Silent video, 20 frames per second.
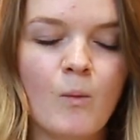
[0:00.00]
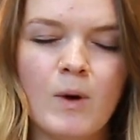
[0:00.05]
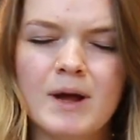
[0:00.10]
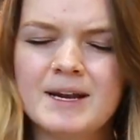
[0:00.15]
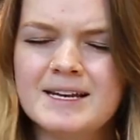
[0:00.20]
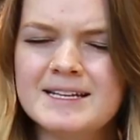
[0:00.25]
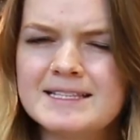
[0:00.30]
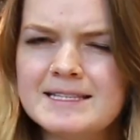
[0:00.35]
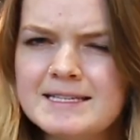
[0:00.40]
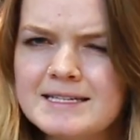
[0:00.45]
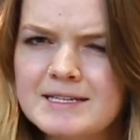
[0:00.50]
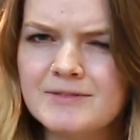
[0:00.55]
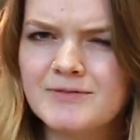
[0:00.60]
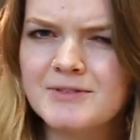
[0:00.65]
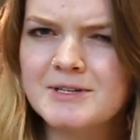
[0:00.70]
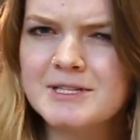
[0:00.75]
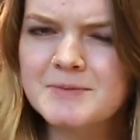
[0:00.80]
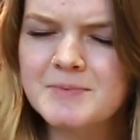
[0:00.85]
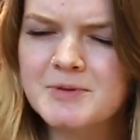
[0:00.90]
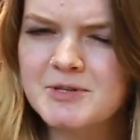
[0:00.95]
What is the
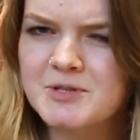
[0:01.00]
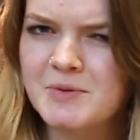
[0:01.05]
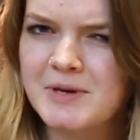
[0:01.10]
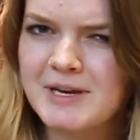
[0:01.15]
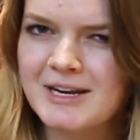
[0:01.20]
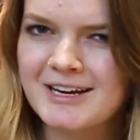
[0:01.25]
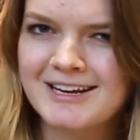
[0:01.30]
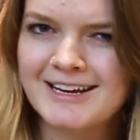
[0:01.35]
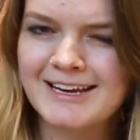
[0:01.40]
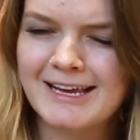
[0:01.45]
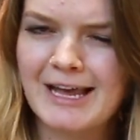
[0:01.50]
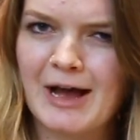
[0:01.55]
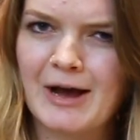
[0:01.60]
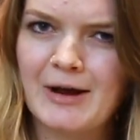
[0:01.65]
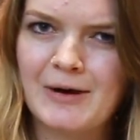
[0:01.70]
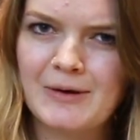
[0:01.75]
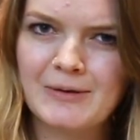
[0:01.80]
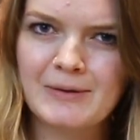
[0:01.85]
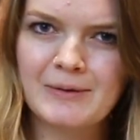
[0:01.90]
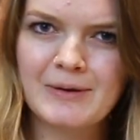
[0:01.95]
difference between
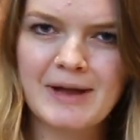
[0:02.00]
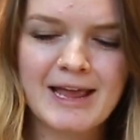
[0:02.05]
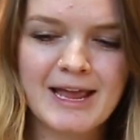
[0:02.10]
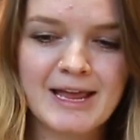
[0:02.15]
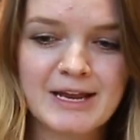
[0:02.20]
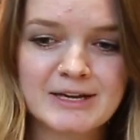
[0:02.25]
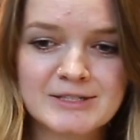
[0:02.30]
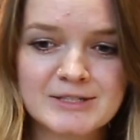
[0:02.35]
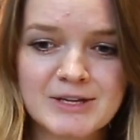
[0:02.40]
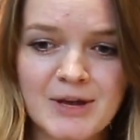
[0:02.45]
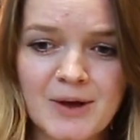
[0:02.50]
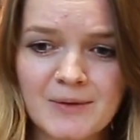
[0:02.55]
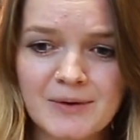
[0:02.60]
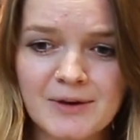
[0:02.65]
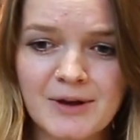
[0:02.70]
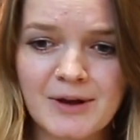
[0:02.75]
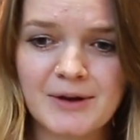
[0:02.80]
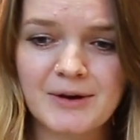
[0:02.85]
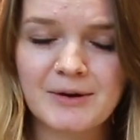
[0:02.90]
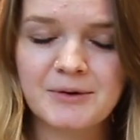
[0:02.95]
cacao and
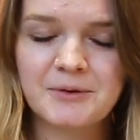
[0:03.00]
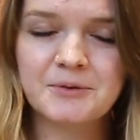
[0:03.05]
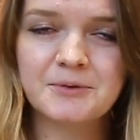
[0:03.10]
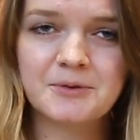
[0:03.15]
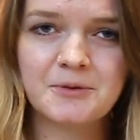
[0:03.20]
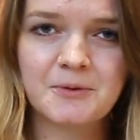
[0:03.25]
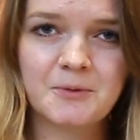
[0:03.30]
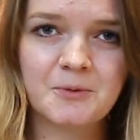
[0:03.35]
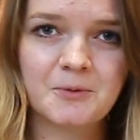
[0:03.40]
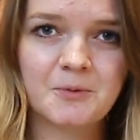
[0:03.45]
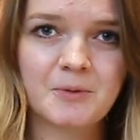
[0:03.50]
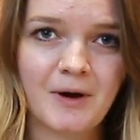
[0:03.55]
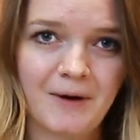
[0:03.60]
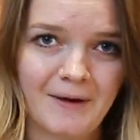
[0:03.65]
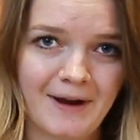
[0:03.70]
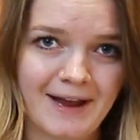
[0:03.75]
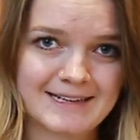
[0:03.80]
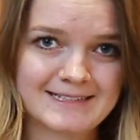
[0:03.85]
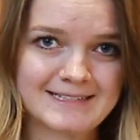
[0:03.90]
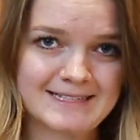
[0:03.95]
cocoa, you
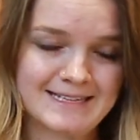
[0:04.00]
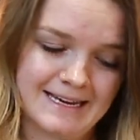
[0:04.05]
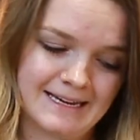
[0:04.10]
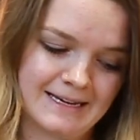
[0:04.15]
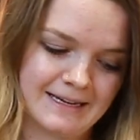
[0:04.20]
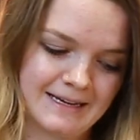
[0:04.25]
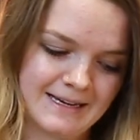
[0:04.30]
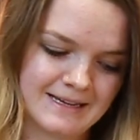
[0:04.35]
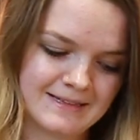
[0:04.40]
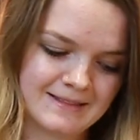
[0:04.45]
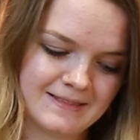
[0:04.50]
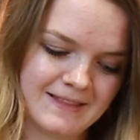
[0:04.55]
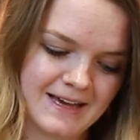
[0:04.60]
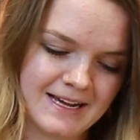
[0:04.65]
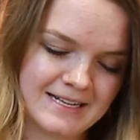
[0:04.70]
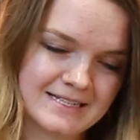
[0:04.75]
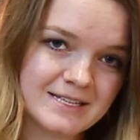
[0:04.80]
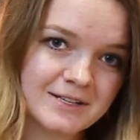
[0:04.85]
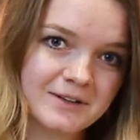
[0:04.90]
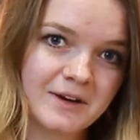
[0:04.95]
are asking?
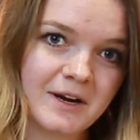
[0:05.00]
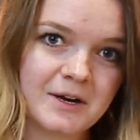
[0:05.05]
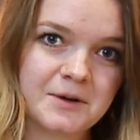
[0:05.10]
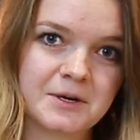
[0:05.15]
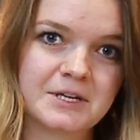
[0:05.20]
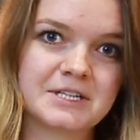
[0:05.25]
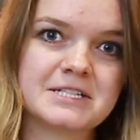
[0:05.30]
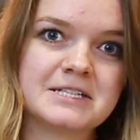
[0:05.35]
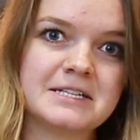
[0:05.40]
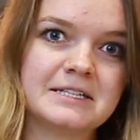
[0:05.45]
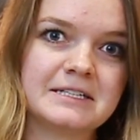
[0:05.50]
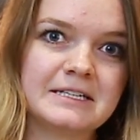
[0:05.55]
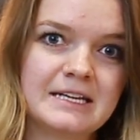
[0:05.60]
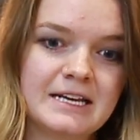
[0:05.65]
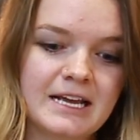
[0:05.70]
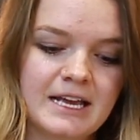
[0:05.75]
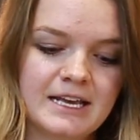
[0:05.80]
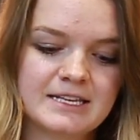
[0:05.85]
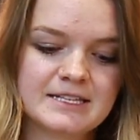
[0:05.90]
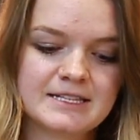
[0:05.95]
That's a great question.
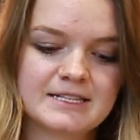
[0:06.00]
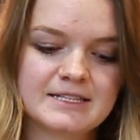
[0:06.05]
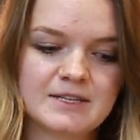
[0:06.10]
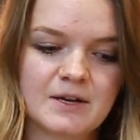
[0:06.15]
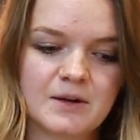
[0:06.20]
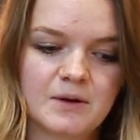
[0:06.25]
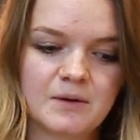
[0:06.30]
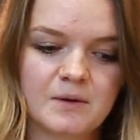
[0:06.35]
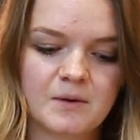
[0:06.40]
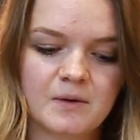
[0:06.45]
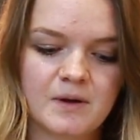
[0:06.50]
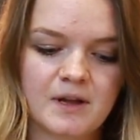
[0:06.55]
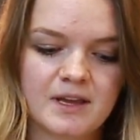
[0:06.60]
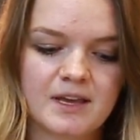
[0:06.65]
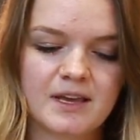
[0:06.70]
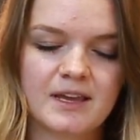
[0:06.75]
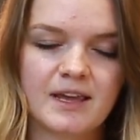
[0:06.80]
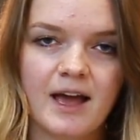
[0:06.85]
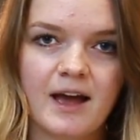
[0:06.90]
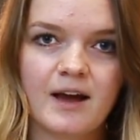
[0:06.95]
So
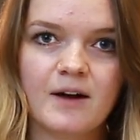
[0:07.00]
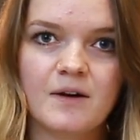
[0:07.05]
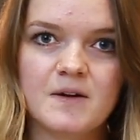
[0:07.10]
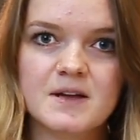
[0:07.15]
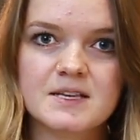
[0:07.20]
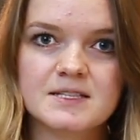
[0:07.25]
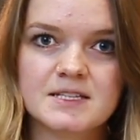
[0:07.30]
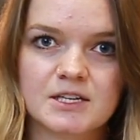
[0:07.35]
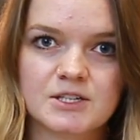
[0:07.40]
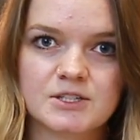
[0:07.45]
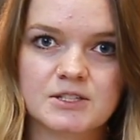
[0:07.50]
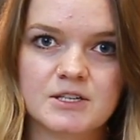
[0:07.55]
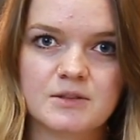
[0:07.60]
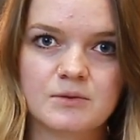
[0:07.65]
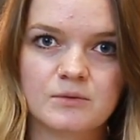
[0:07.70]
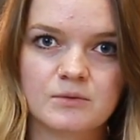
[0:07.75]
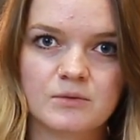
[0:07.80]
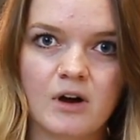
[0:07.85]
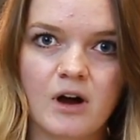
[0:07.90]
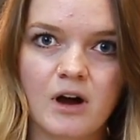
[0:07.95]
cacao is actually
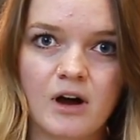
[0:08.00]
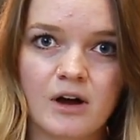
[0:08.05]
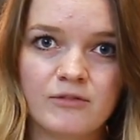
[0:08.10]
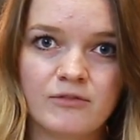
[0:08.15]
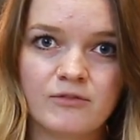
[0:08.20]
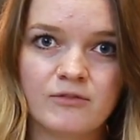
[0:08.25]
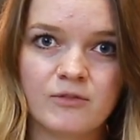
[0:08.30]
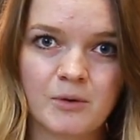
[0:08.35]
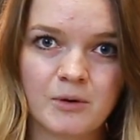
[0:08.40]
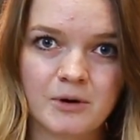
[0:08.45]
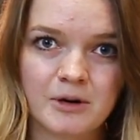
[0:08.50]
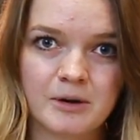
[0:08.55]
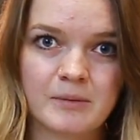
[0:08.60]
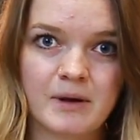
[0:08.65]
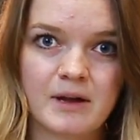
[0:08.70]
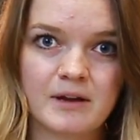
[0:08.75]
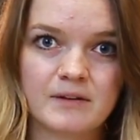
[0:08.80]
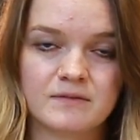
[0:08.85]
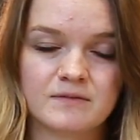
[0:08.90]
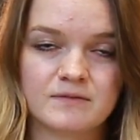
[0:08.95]
the raw form
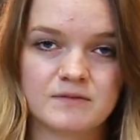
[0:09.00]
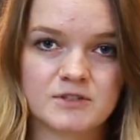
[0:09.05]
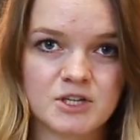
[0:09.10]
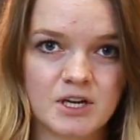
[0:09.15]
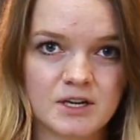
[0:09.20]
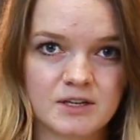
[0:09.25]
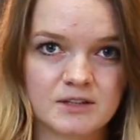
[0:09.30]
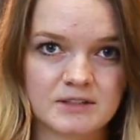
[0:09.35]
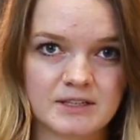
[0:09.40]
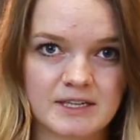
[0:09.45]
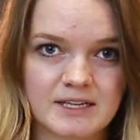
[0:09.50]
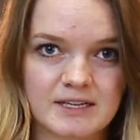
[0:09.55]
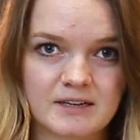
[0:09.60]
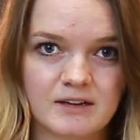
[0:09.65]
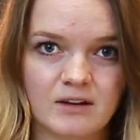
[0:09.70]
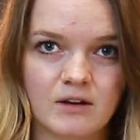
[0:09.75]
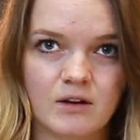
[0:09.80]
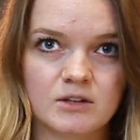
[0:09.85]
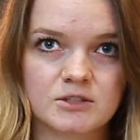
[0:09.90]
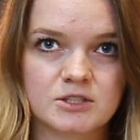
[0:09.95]
of chocolate.
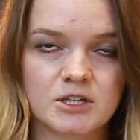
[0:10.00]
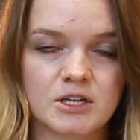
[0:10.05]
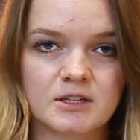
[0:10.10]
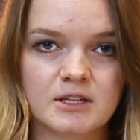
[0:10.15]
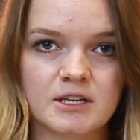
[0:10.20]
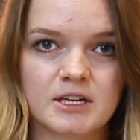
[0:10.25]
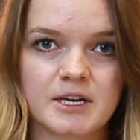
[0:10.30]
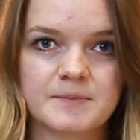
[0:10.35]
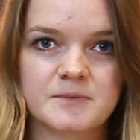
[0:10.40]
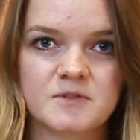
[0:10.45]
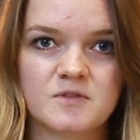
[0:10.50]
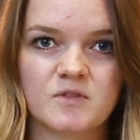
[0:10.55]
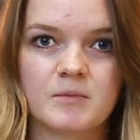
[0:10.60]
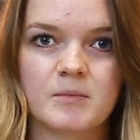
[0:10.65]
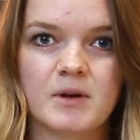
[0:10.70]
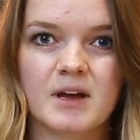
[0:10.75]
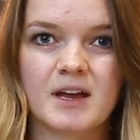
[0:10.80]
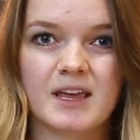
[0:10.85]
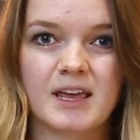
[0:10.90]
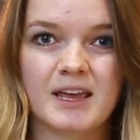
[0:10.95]
All chocolate comes
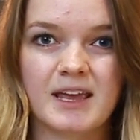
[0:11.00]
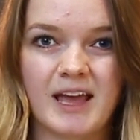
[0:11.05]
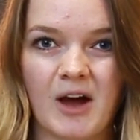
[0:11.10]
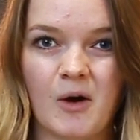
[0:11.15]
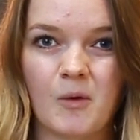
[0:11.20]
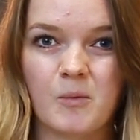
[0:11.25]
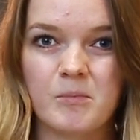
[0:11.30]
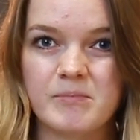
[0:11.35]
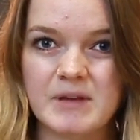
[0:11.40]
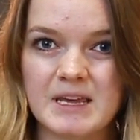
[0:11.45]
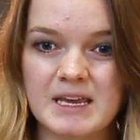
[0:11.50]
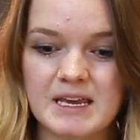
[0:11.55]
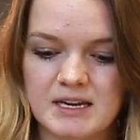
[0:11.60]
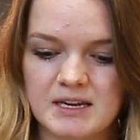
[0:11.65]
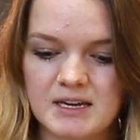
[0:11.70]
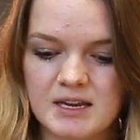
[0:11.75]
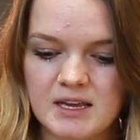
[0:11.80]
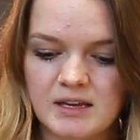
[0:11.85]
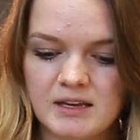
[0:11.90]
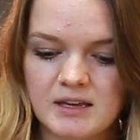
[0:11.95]
from a cacao
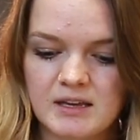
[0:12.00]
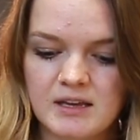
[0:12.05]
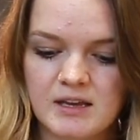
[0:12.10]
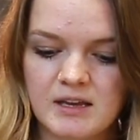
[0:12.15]
bean.